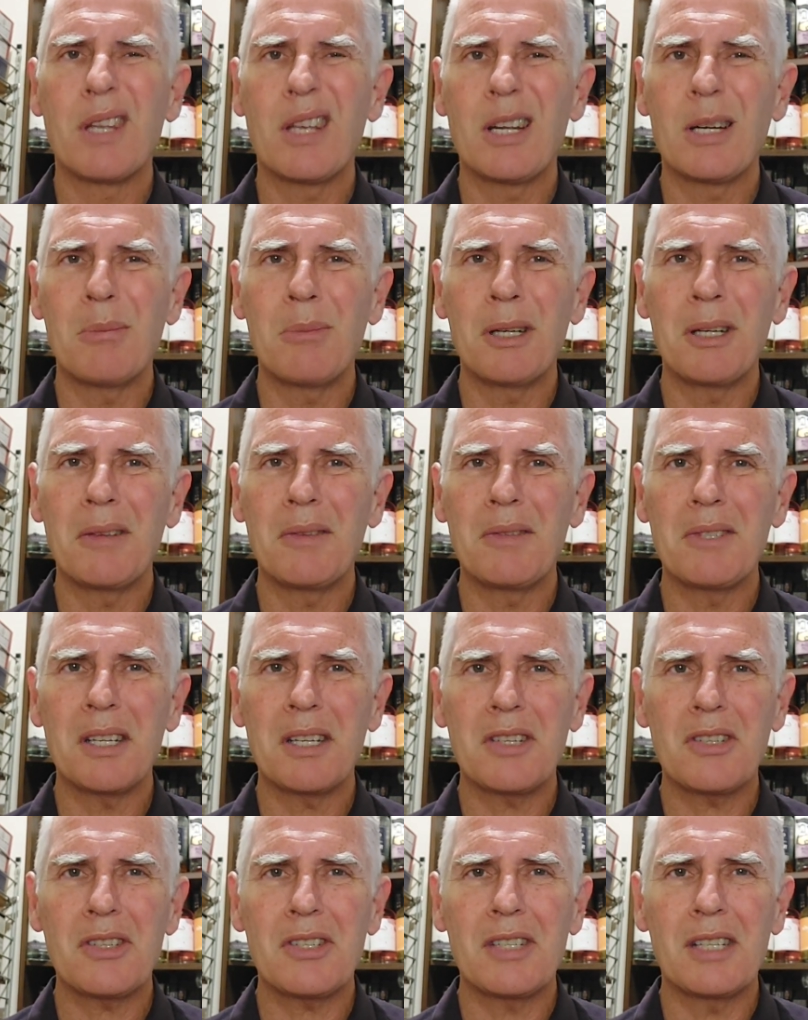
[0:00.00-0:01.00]
I might even
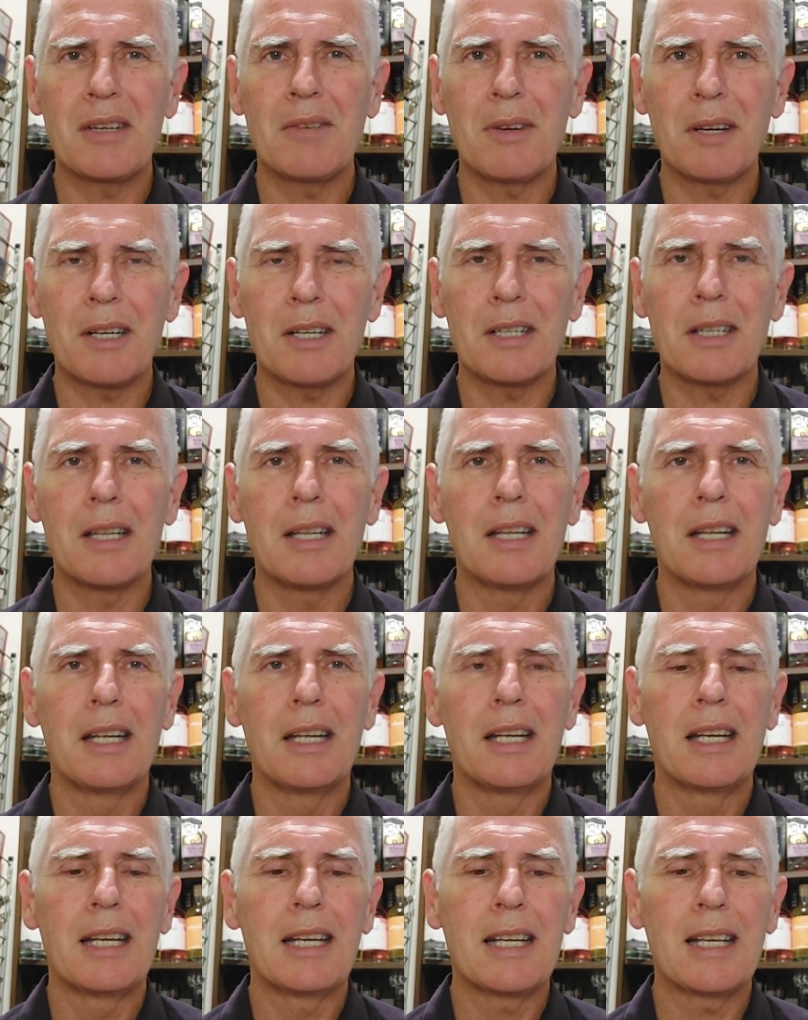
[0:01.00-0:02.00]
see if I can
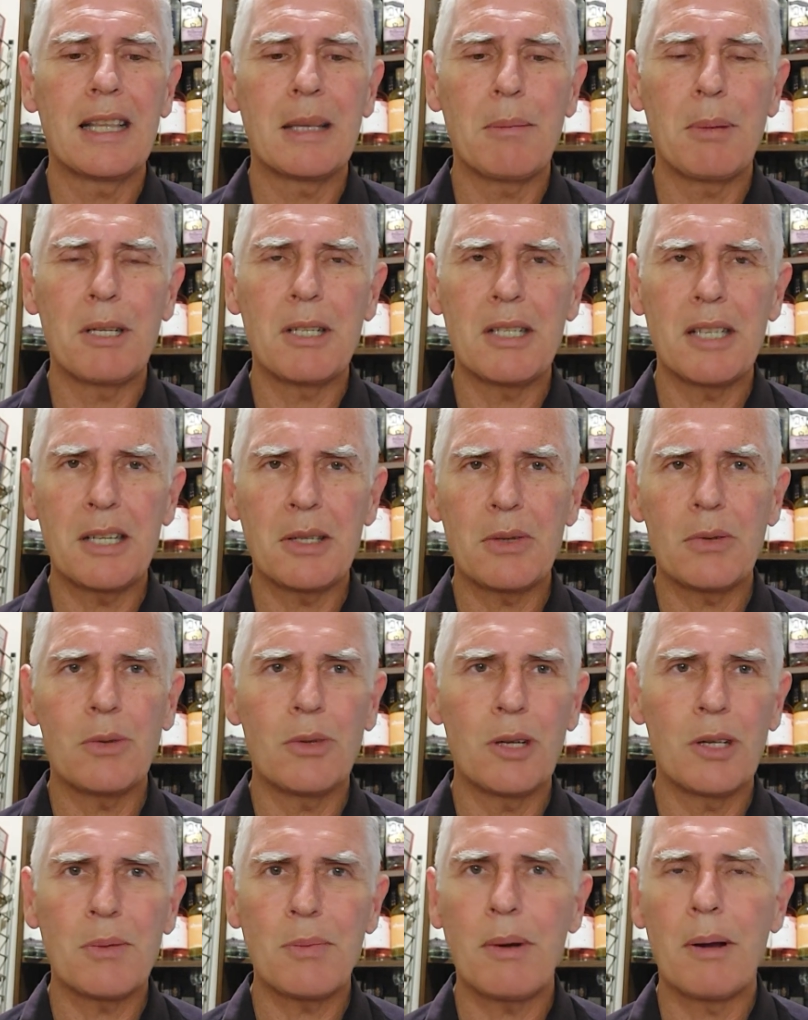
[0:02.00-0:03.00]
get the budget out to a
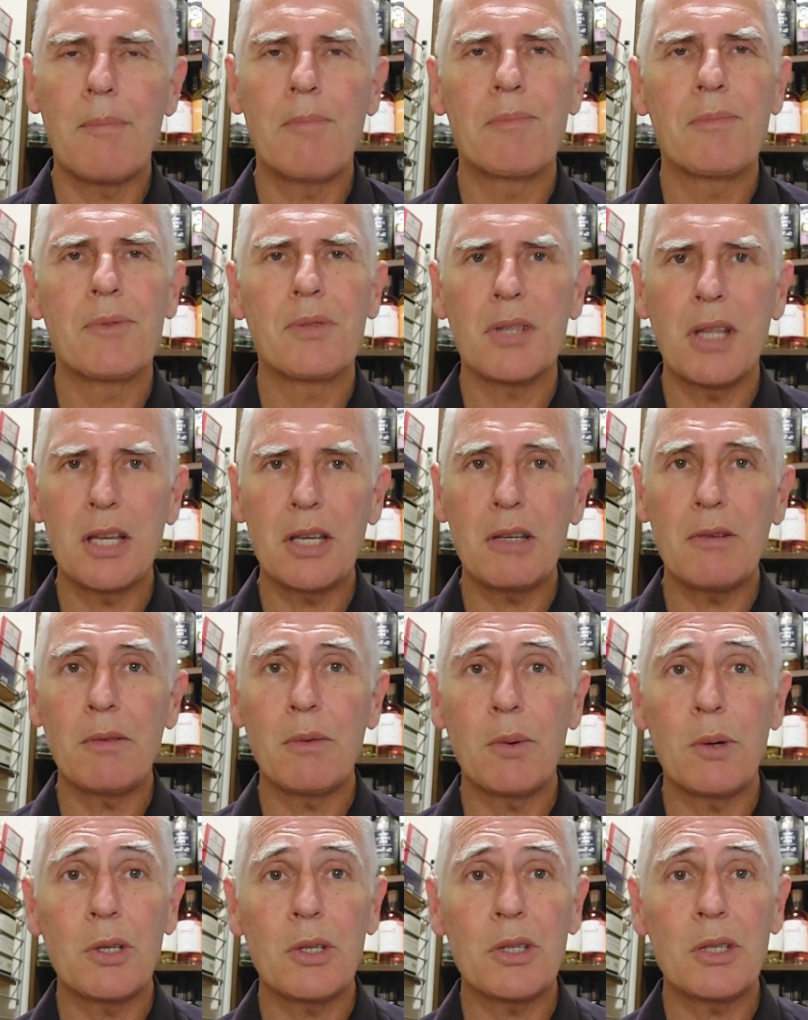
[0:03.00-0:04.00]
nice rum. Thank you for
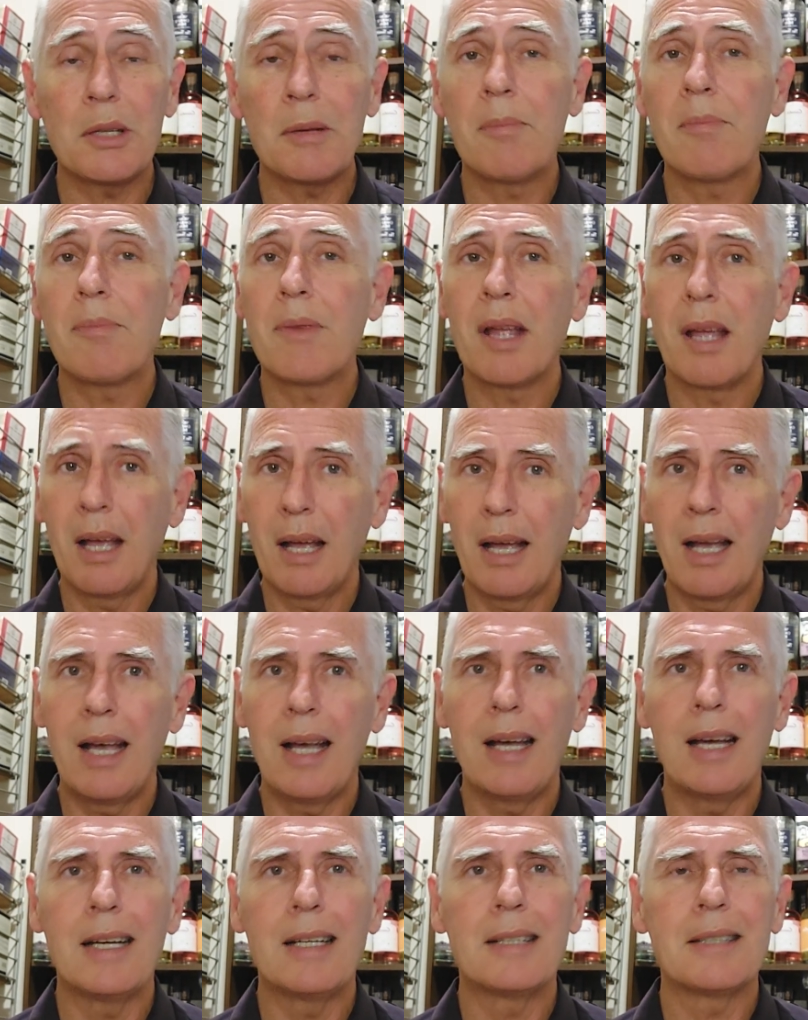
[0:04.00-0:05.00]
watching,
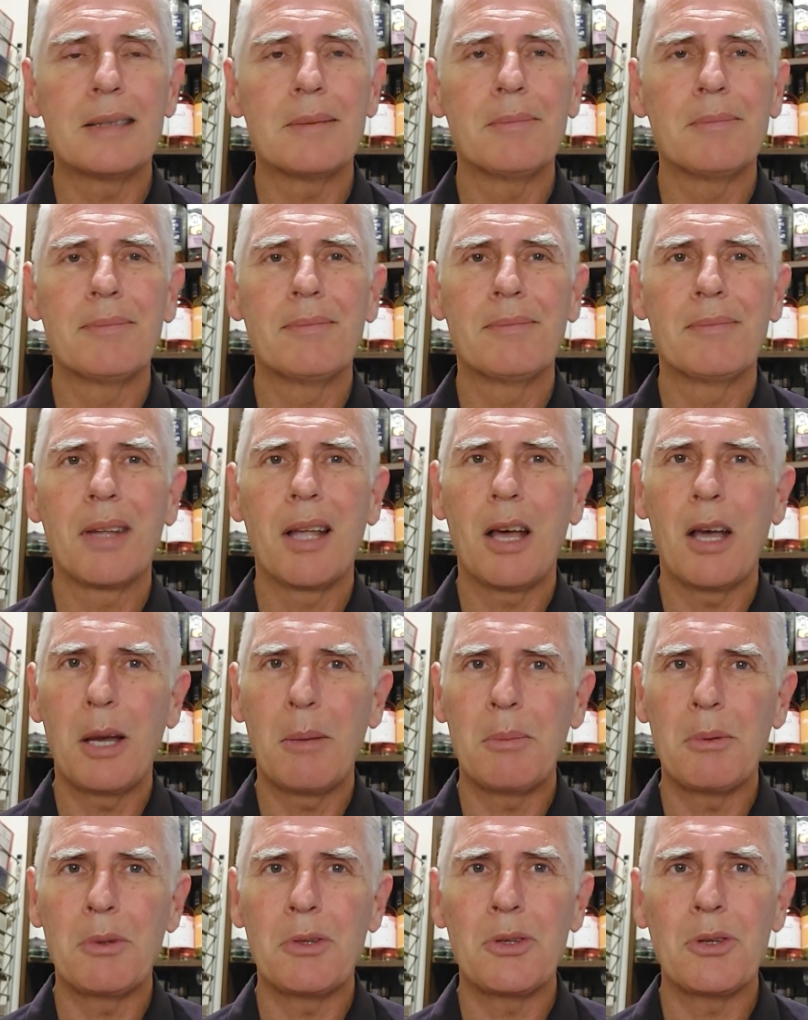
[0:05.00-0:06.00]
and hope
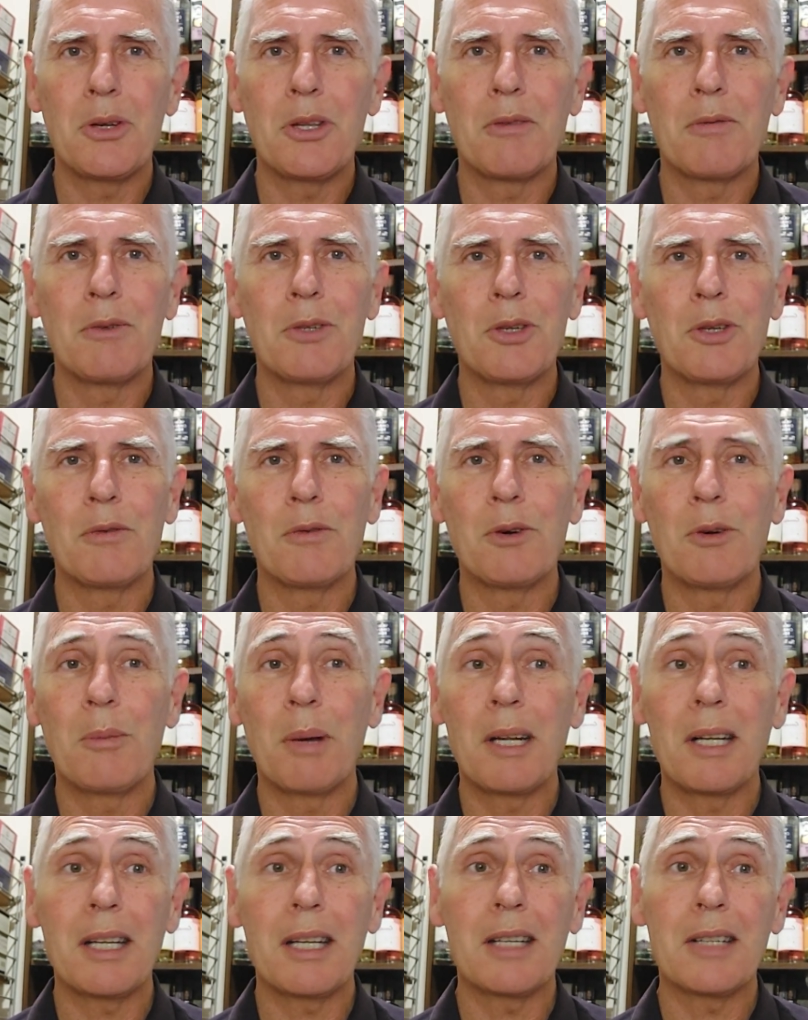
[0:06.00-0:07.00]
you enjoy the new
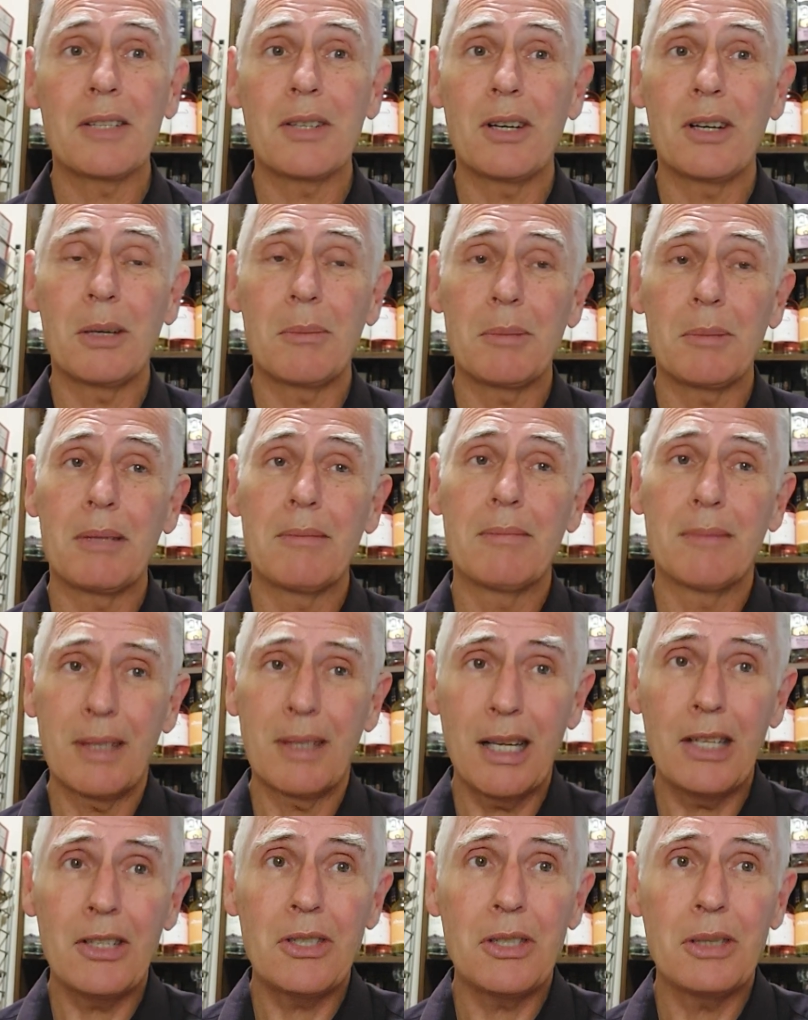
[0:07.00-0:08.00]
formatting and times.
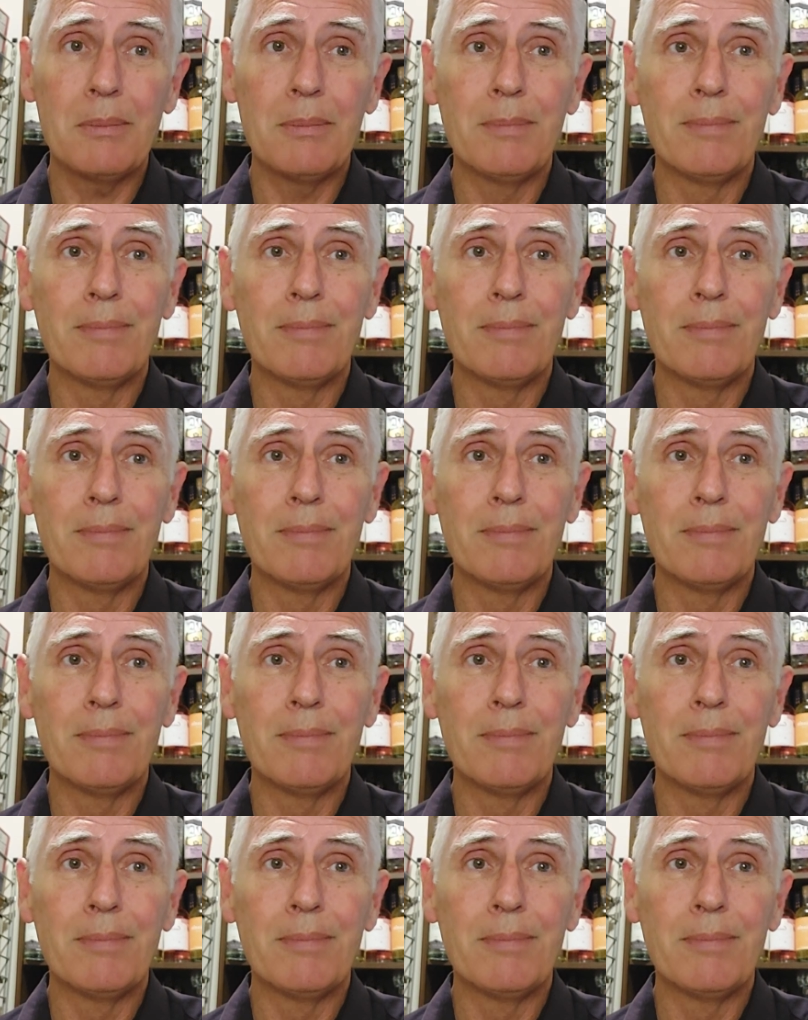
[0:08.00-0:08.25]
Catch ya.